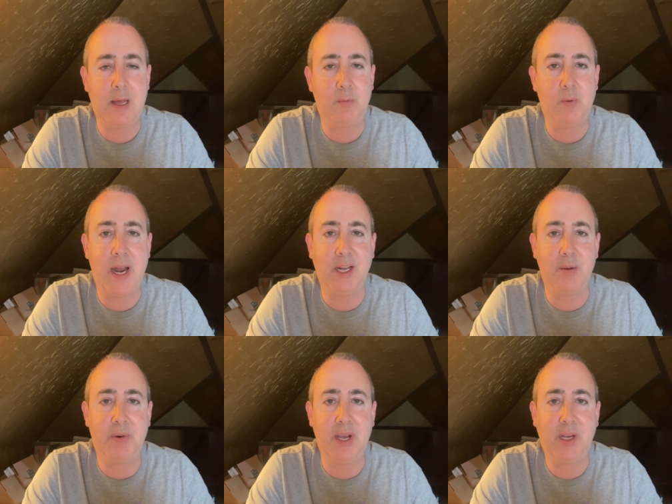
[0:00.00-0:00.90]
Riding a
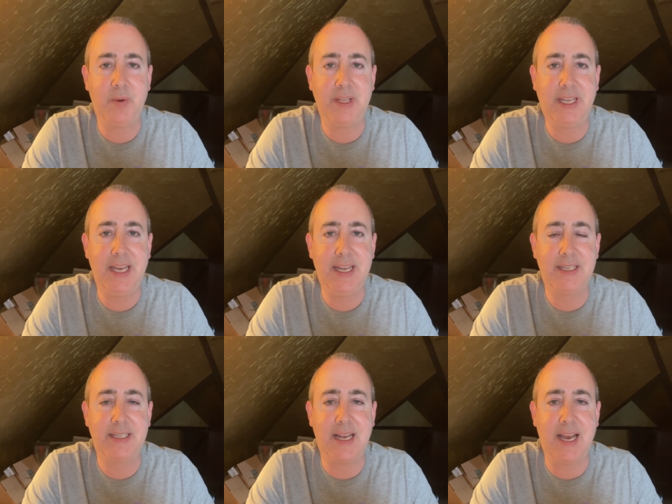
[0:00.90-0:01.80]
bike with the
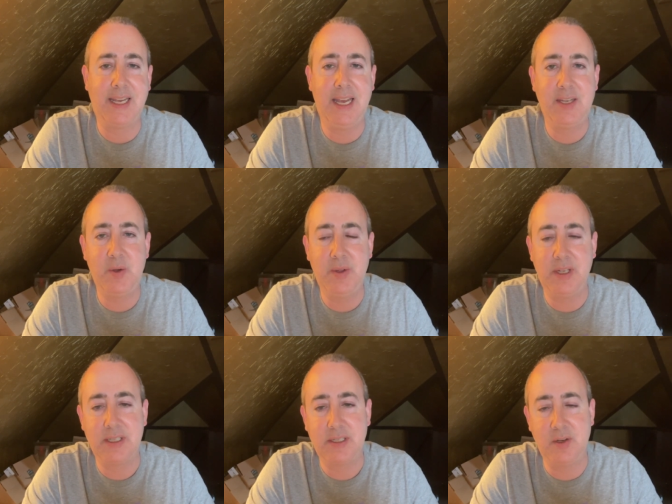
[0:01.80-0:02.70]
kids. I can't do
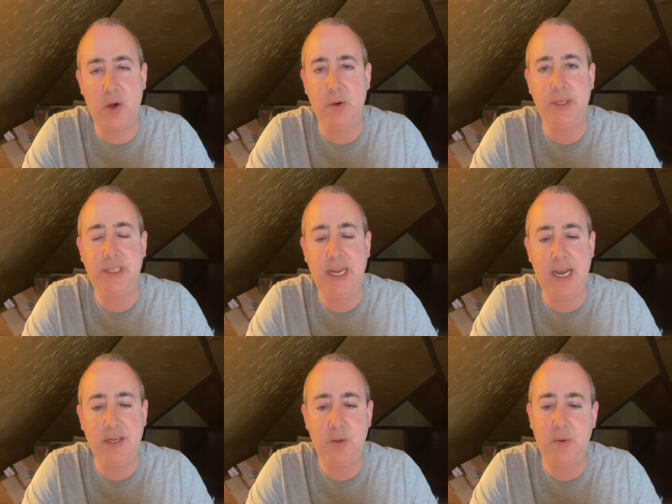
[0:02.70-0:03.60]
this. No, you just
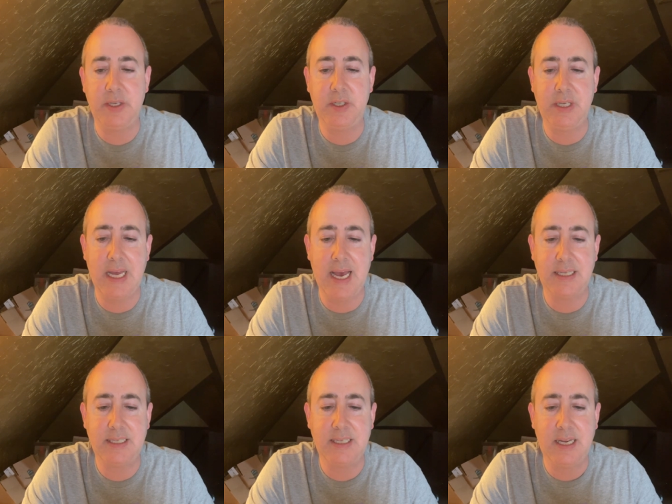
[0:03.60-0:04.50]
can't do this yet.